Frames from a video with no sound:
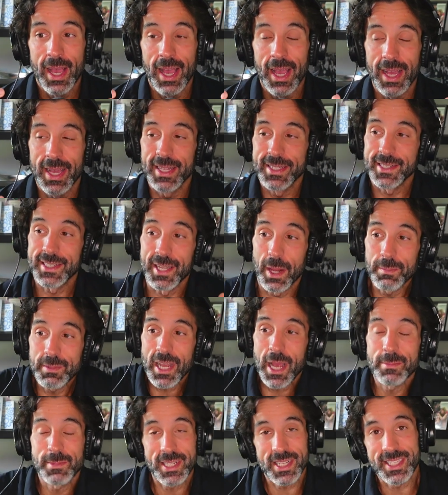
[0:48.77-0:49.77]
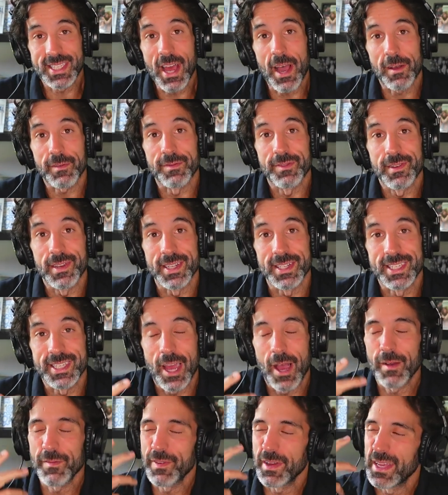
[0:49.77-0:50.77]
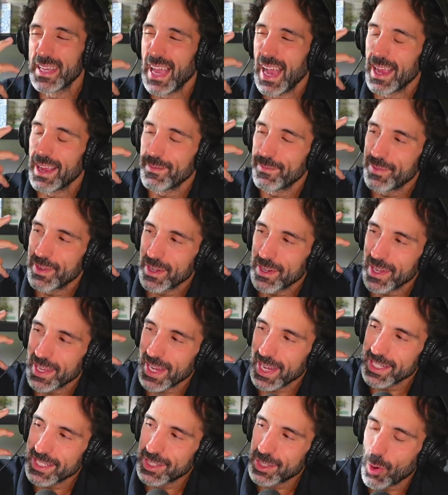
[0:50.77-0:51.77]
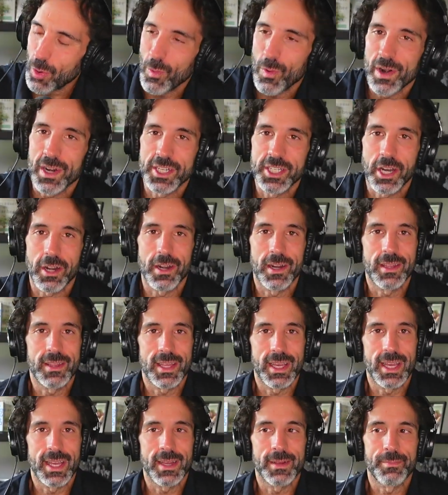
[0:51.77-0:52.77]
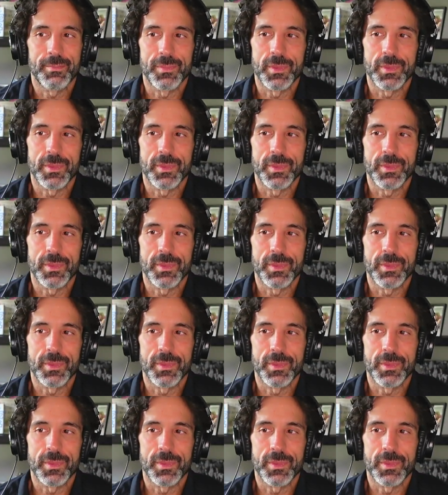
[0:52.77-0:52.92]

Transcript: And sometimes that's tough. It's tough. I feel like I don't want to share anything.